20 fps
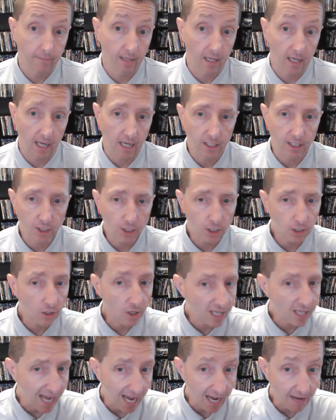it's just
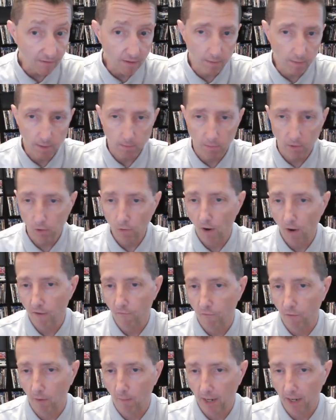good to have them in Blu-ray
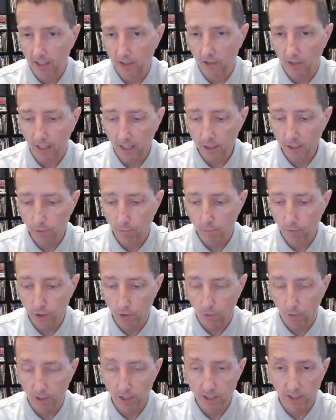format. So let's
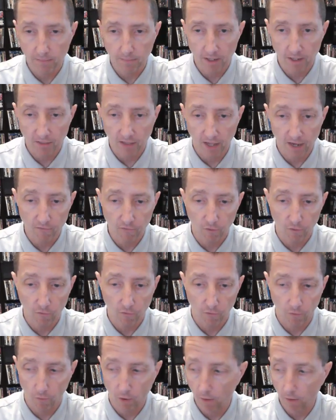rejoice and be thankful
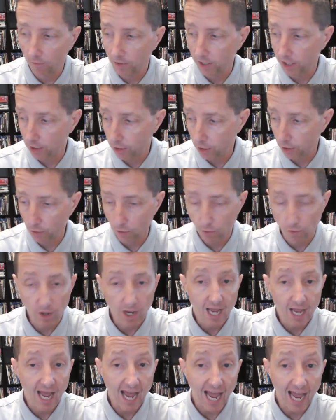for what we do
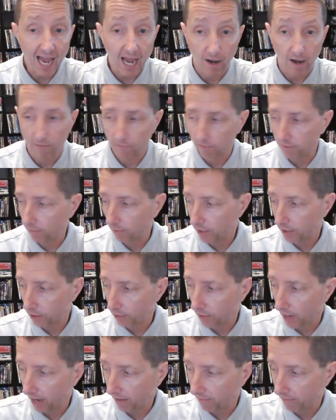have. And we do
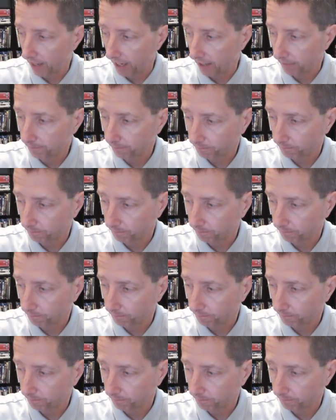have that.